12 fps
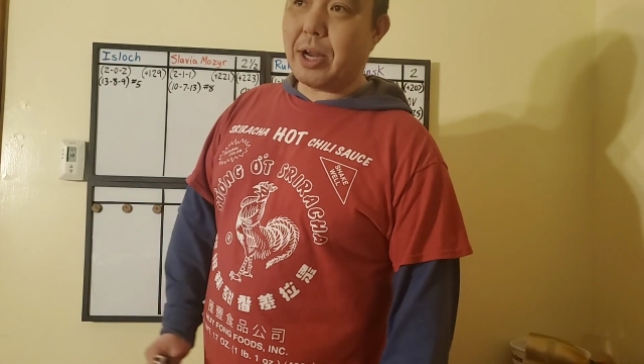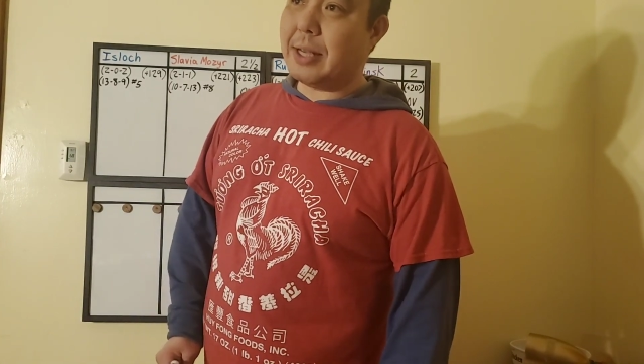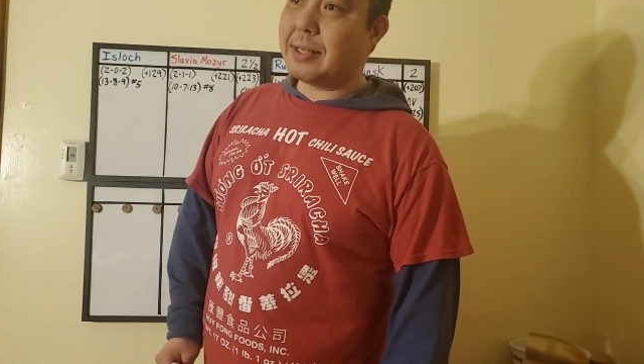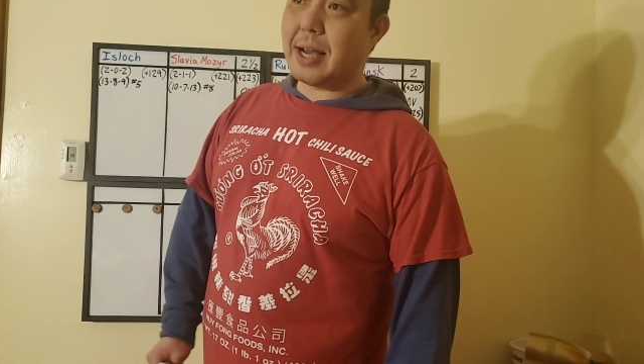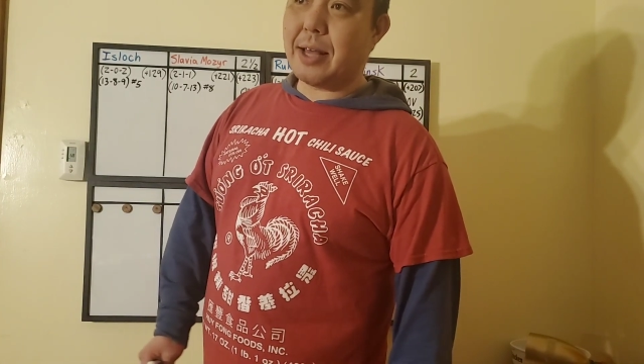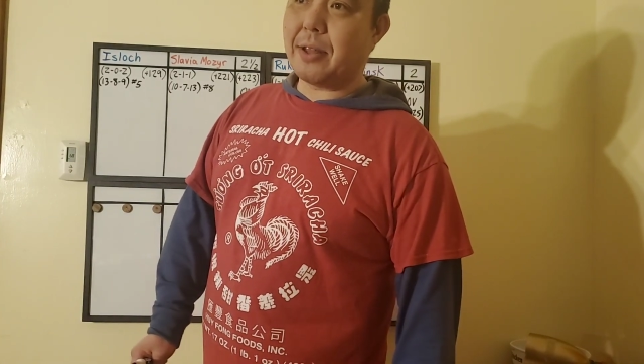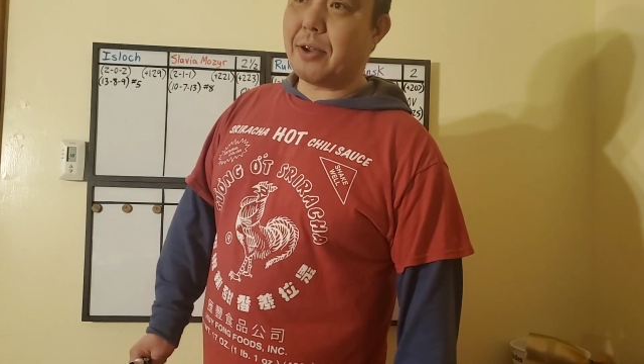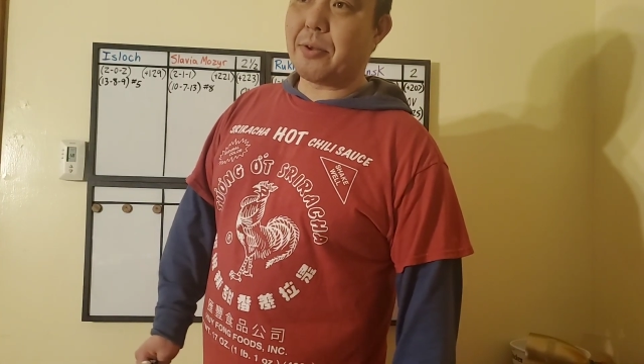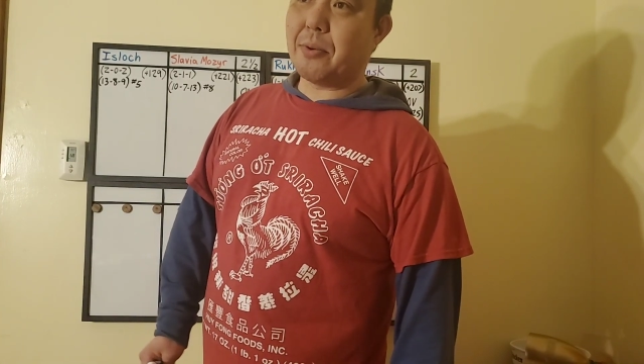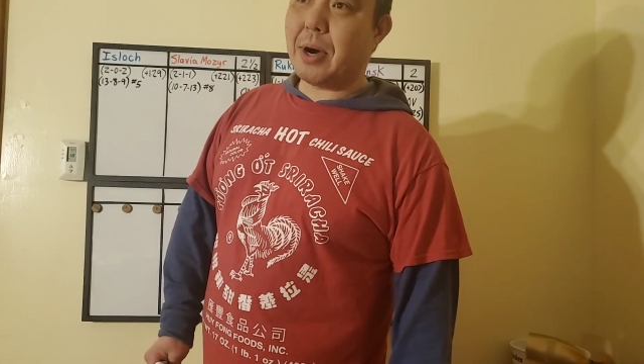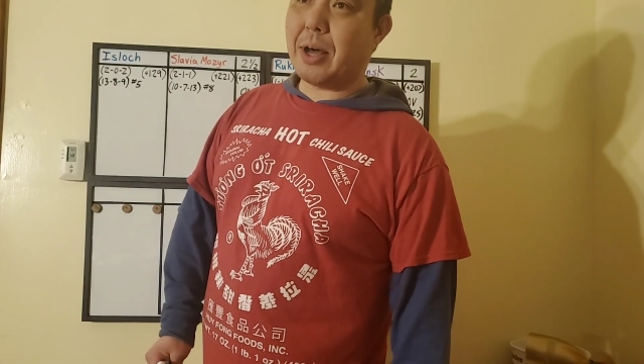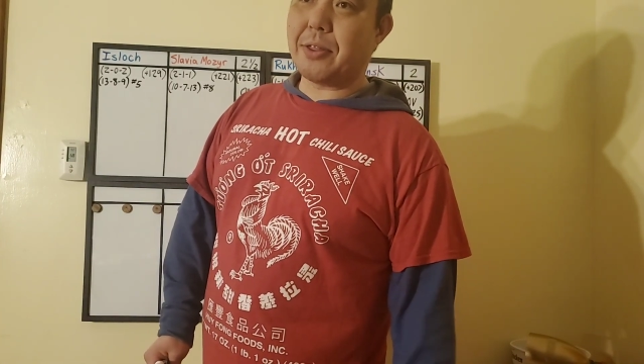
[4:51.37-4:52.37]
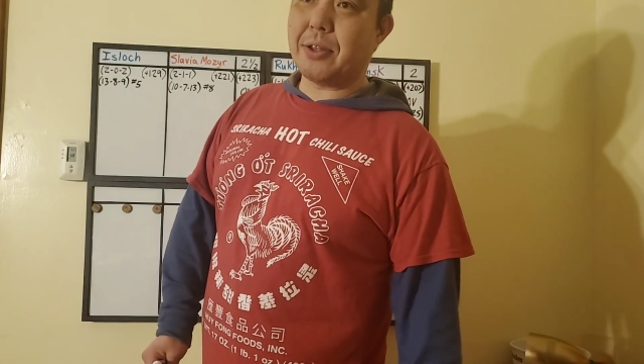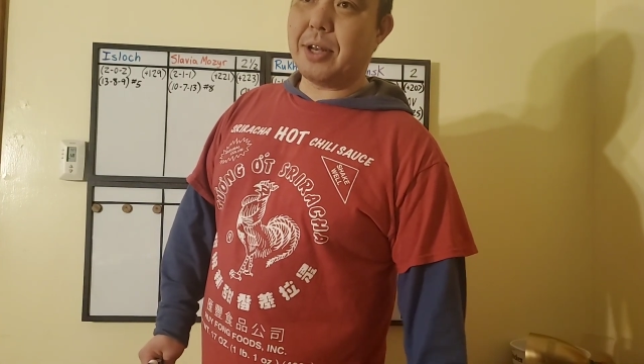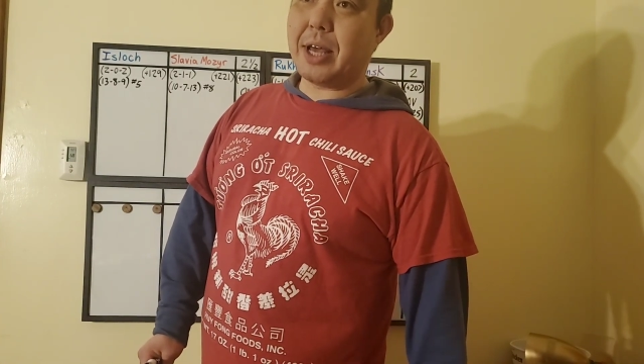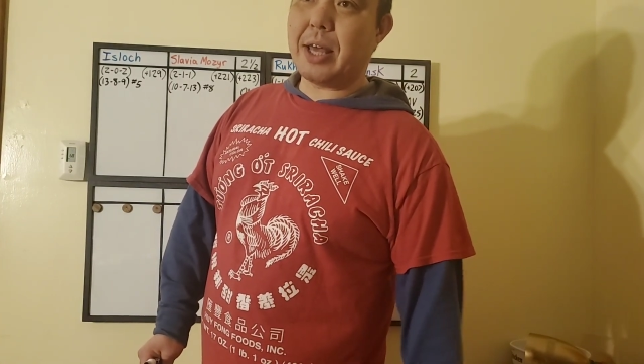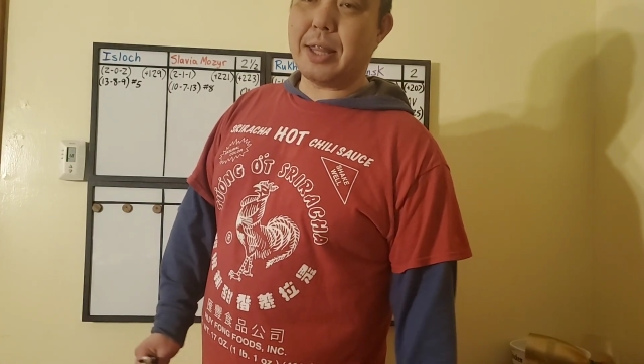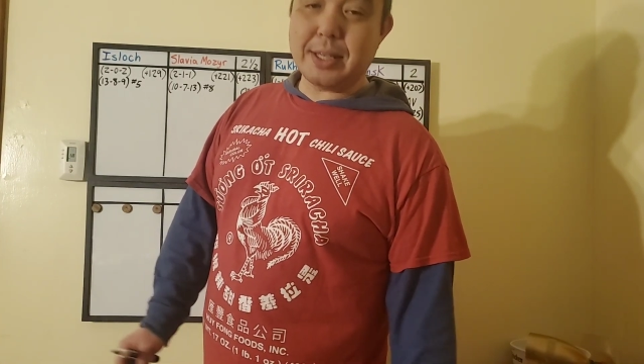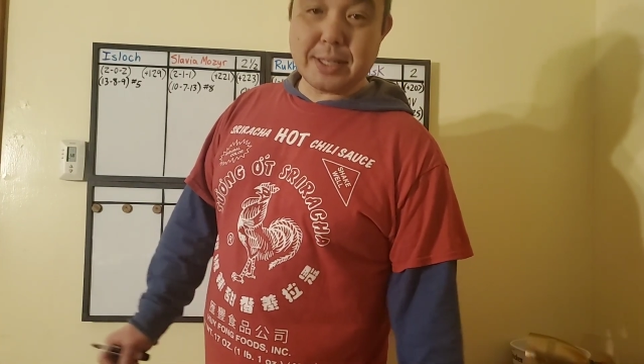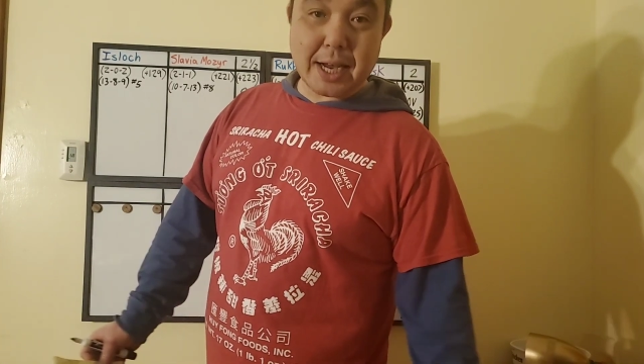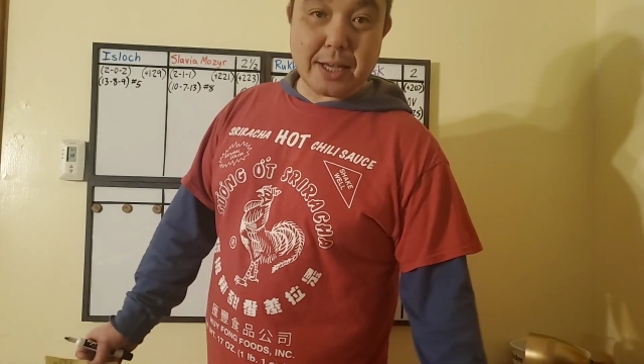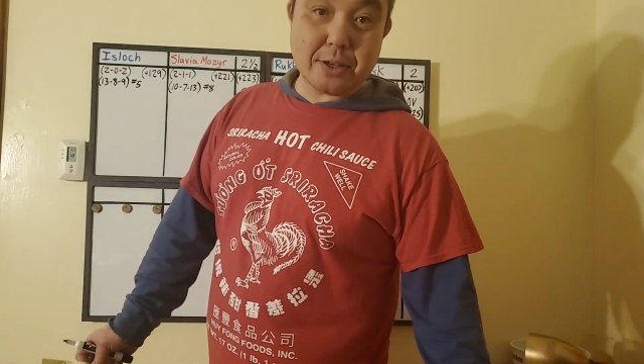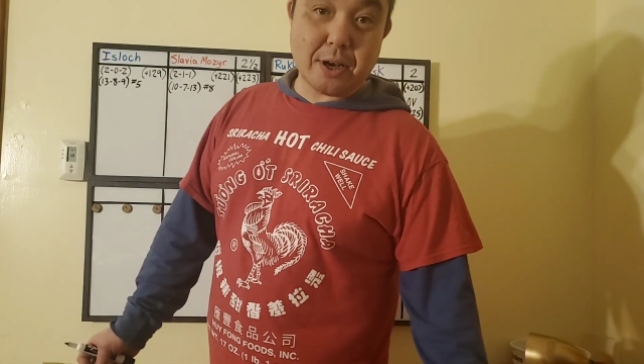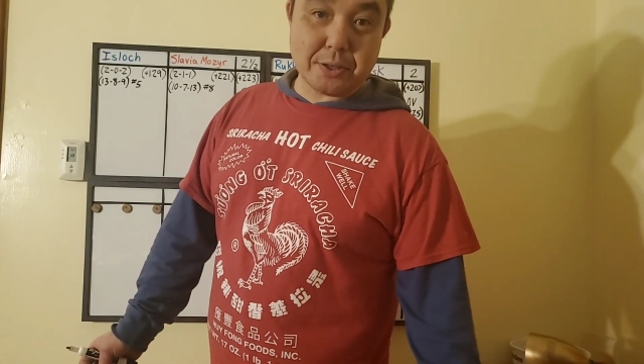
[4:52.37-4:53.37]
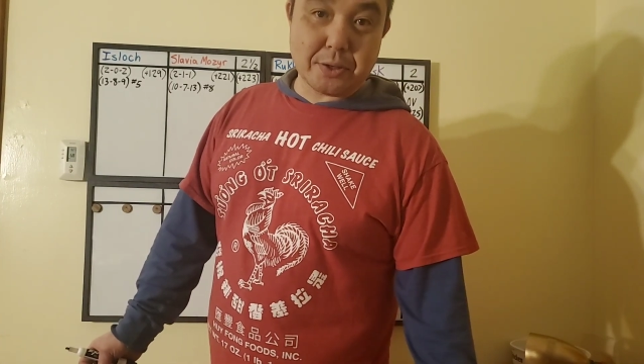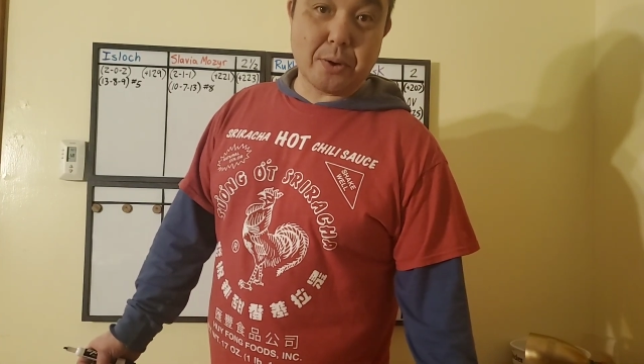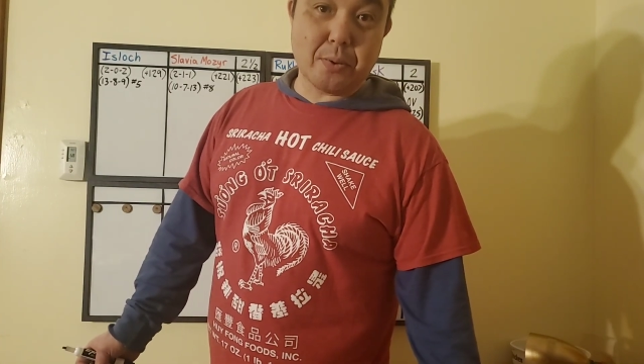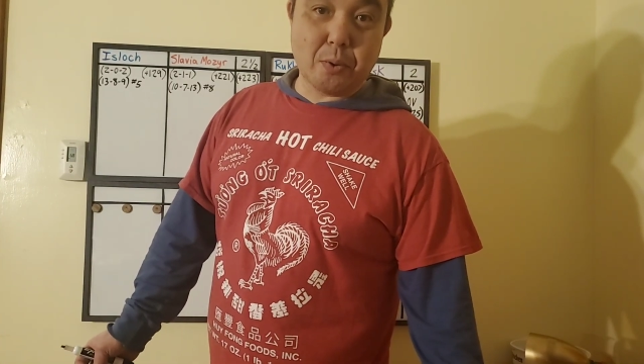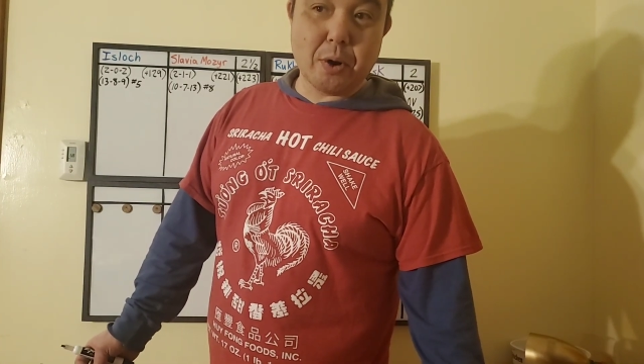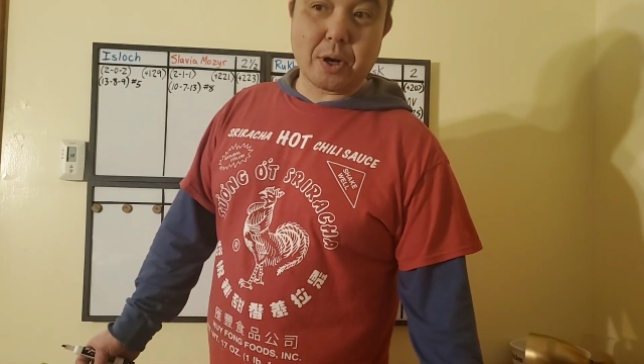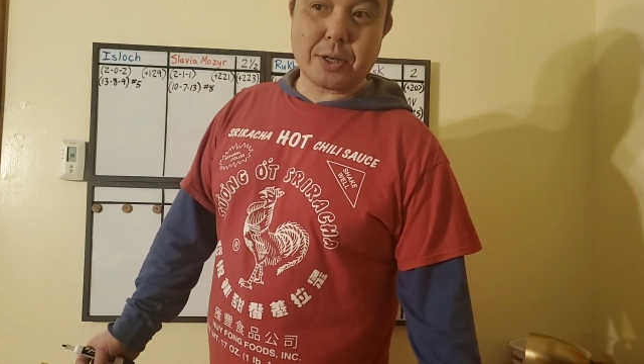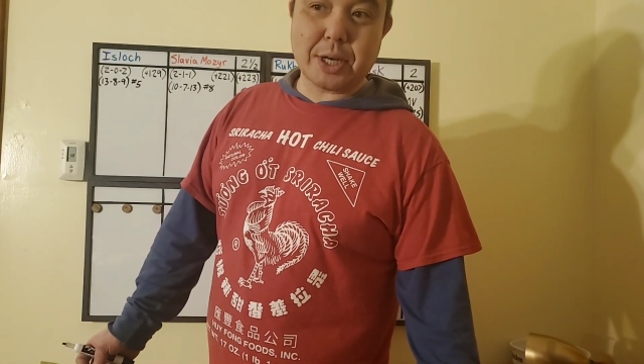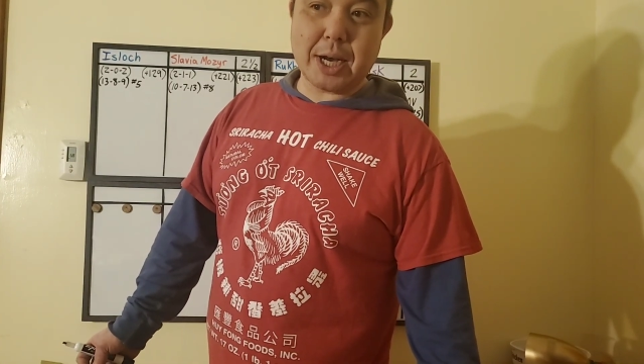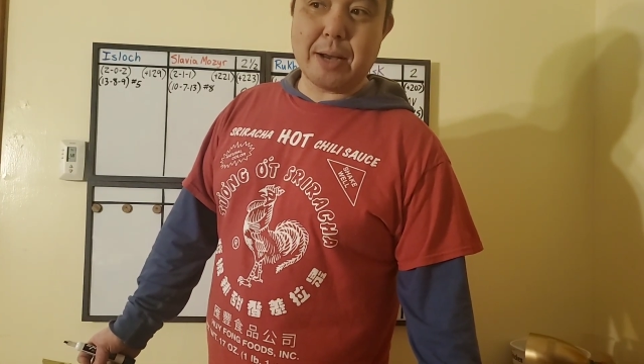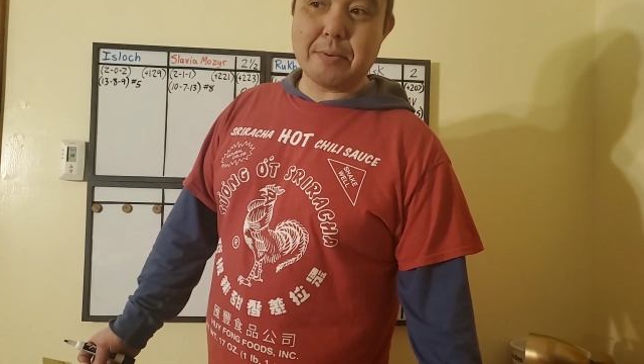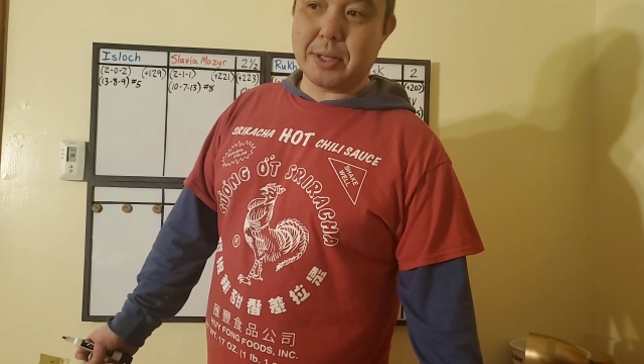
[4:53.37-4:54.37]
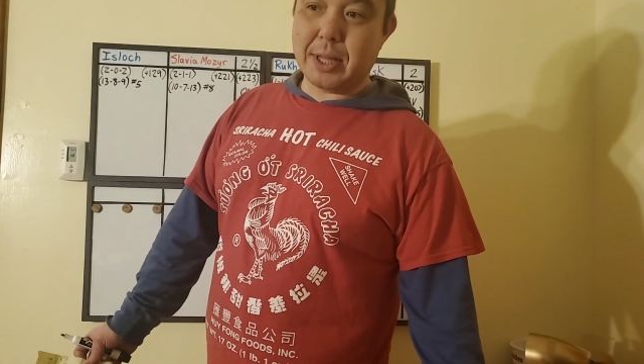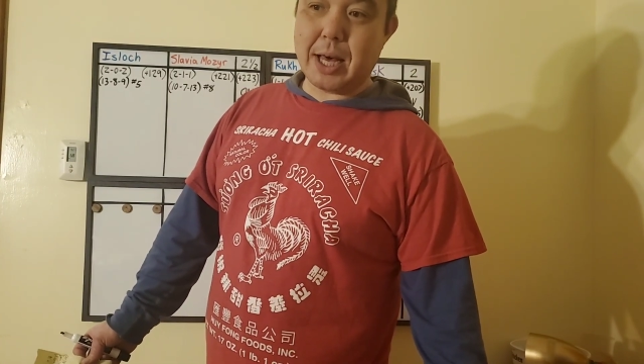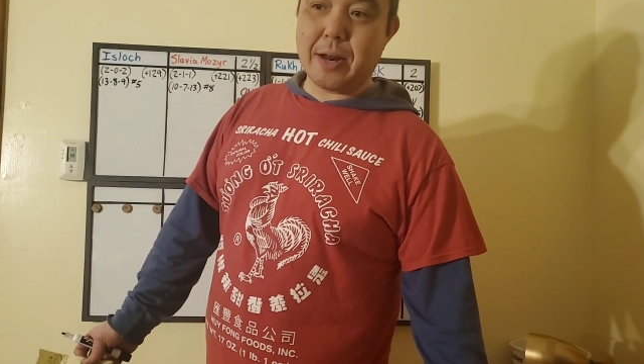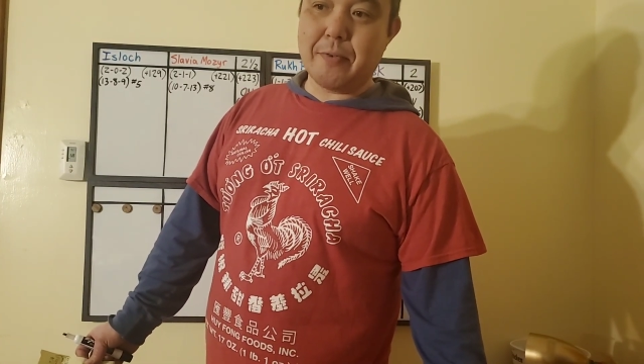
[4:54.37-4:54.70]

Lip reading: He's on there throughout the day. These guys also work jobs, and a lot of